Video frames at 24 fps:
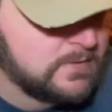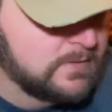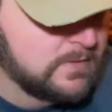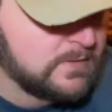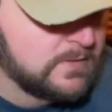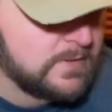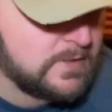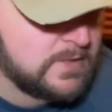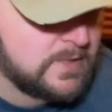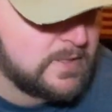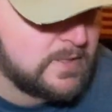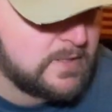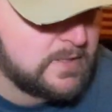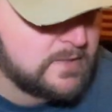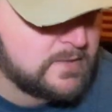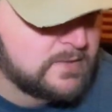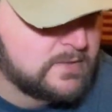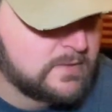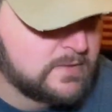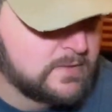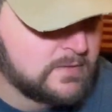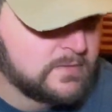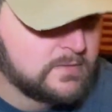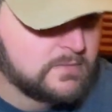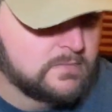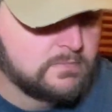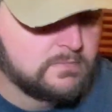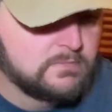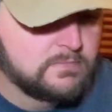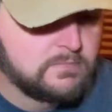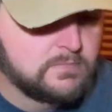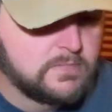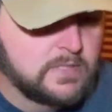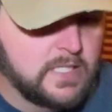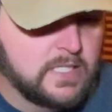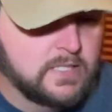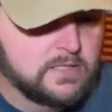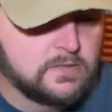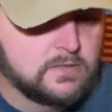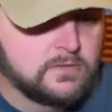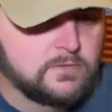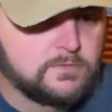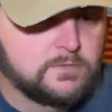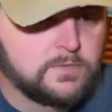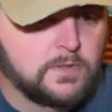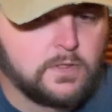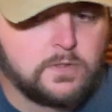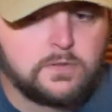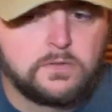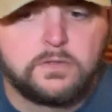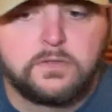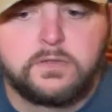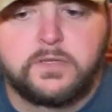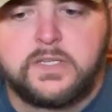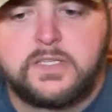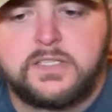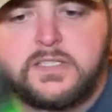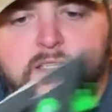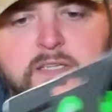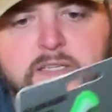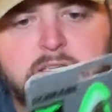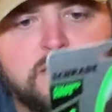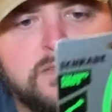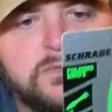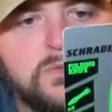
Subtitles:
This tactical folder, they say, is